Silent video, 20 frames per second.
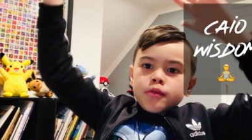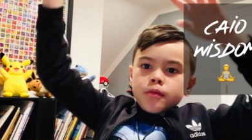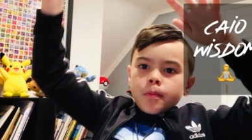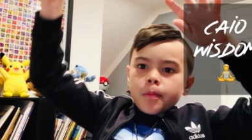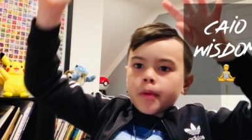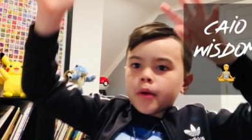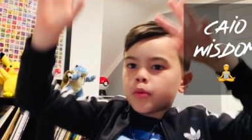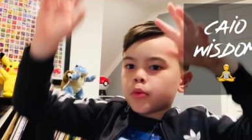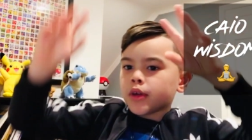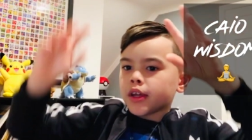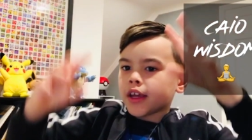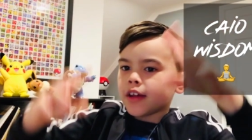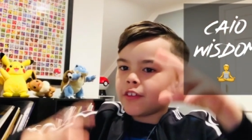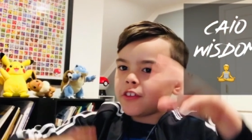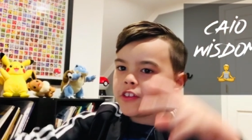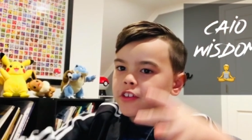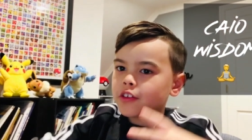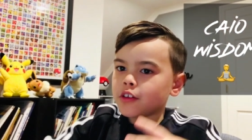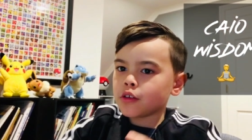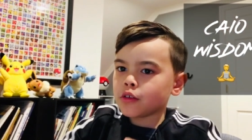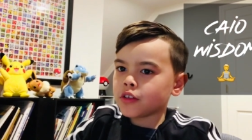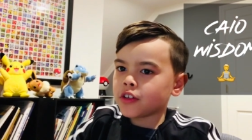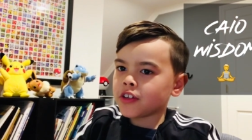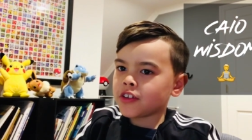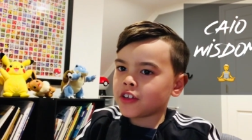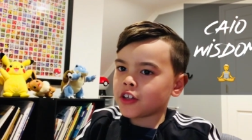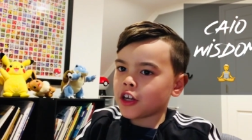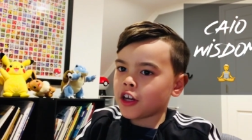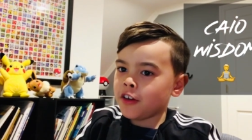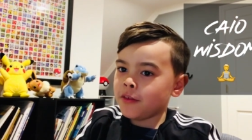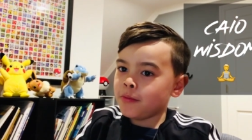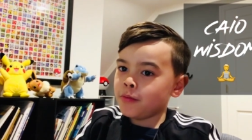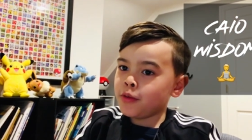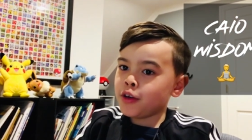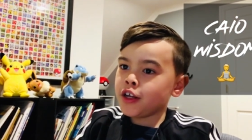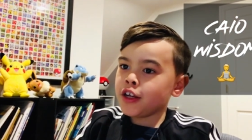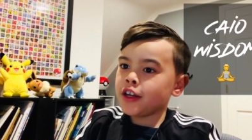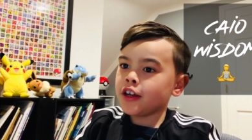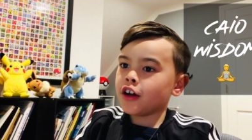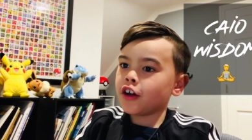But we are still the same.
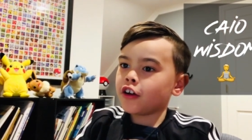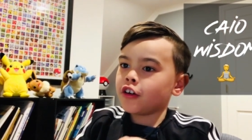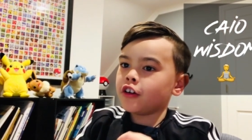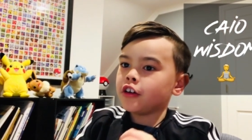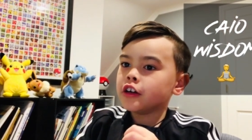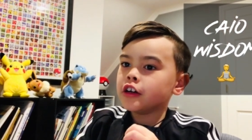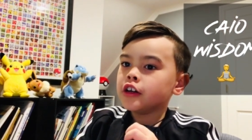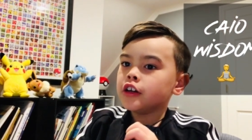We are